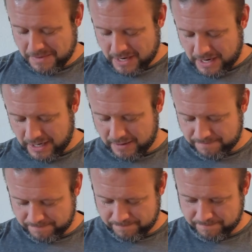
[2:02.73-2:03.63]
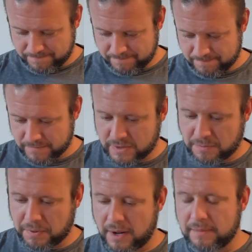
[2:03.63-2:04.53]
The
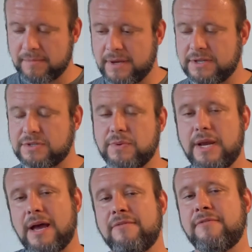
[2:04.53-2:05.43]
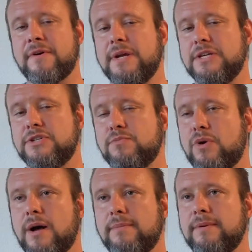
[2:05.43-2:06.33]
problem is when you have a foundation
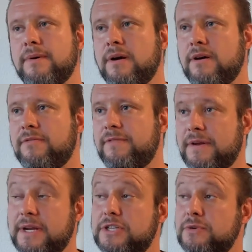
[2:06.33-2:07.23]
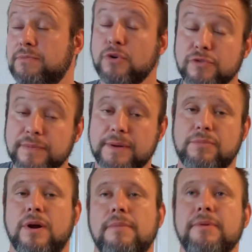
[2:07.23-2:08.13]
problem, foundation movement
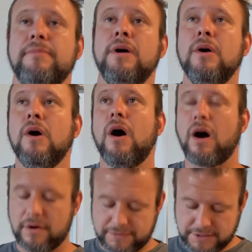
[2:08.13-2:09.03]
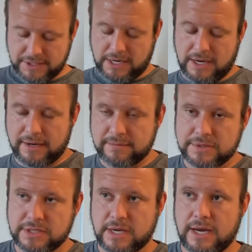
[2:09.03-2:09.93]
problem,
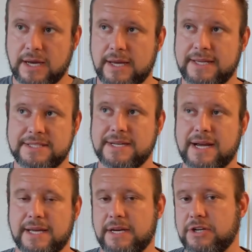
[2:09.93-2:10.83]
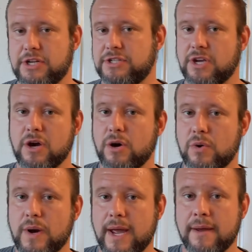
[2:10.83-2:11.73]
oftentimes it's not gonna just go
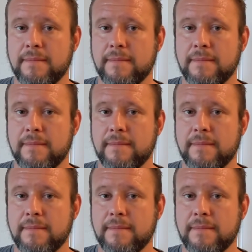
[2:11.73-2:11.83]
away.